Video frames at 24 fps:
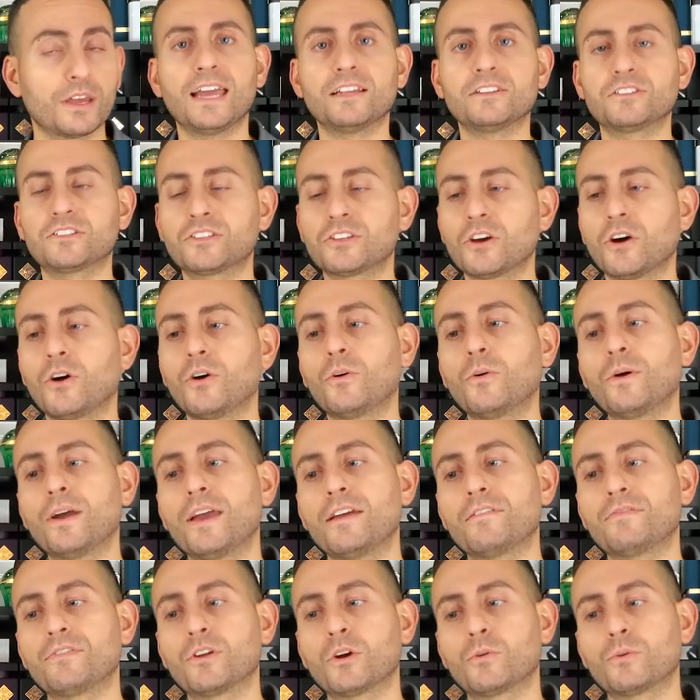And so
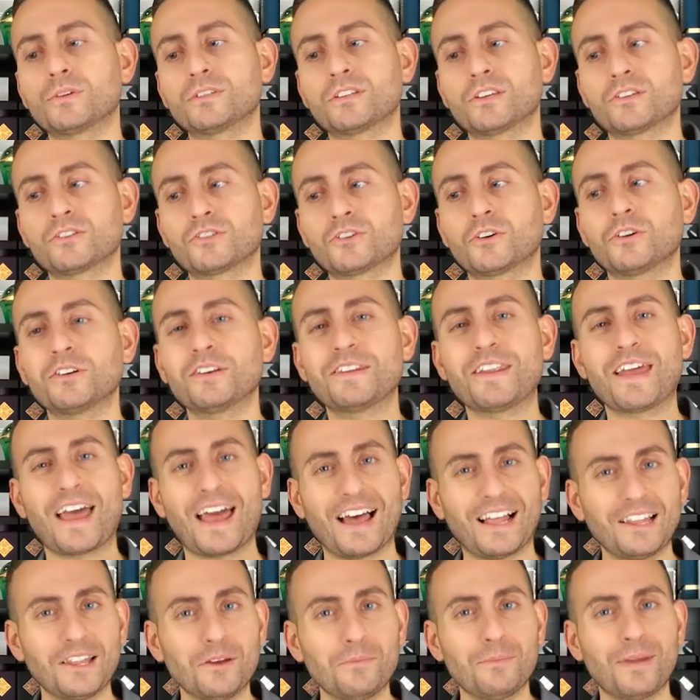if there was a certain
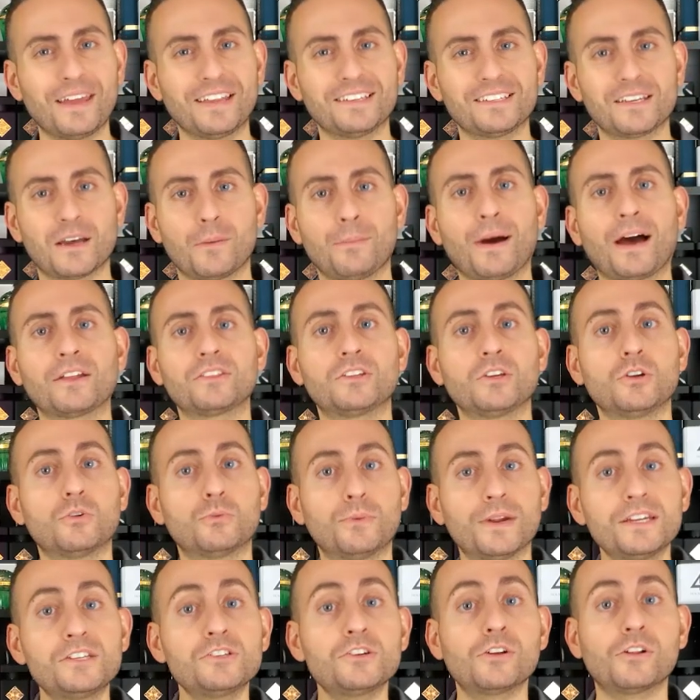element about the
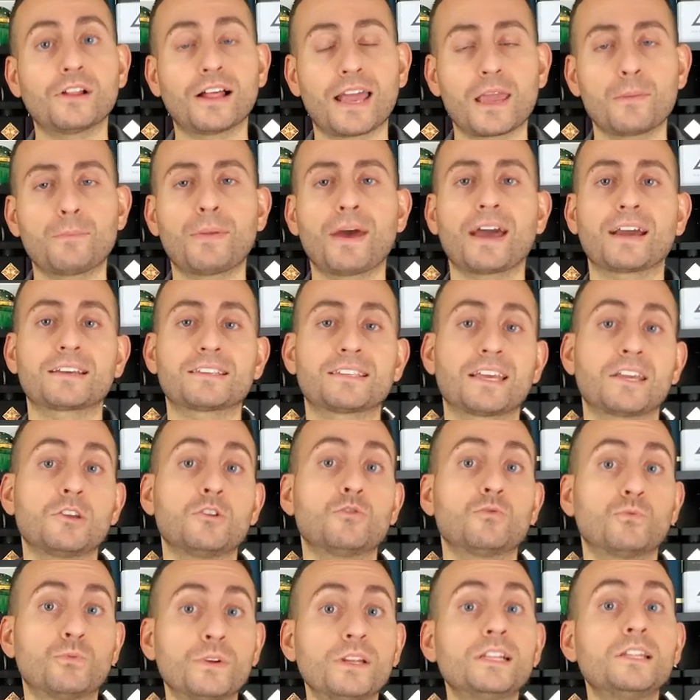original Apex that
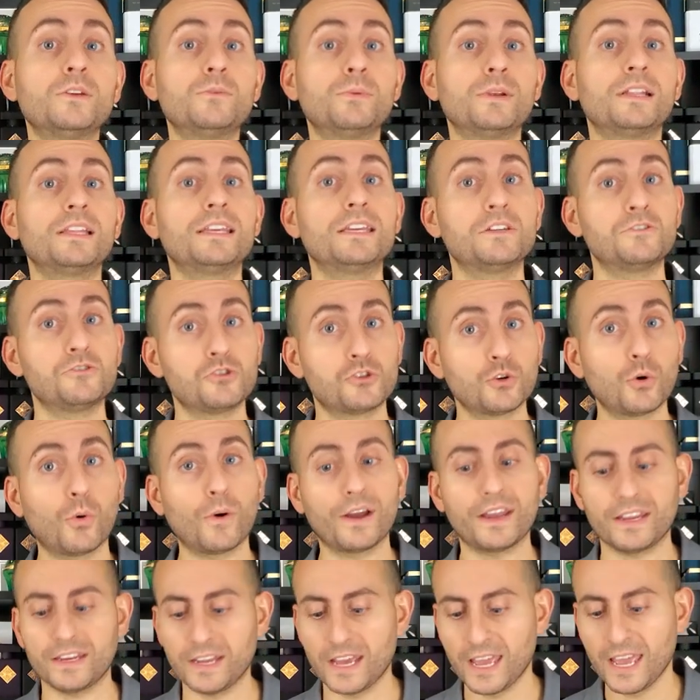you really, really
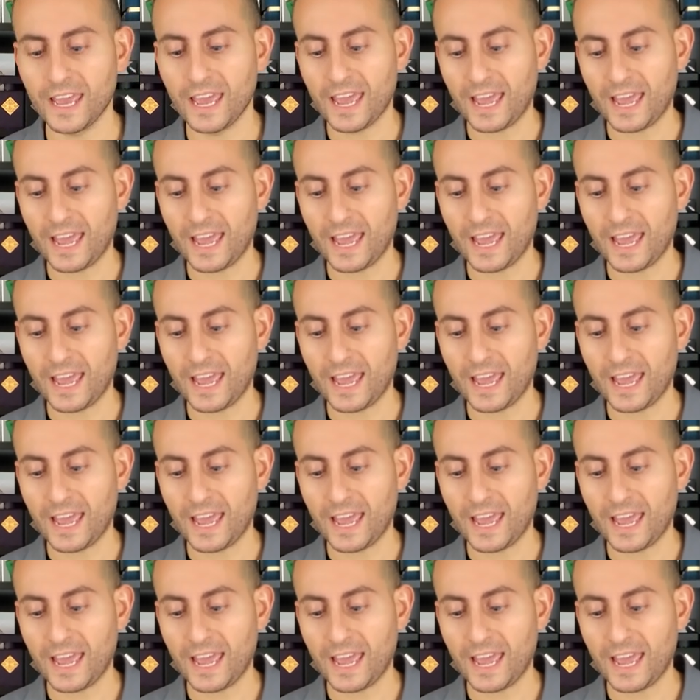enjoyed,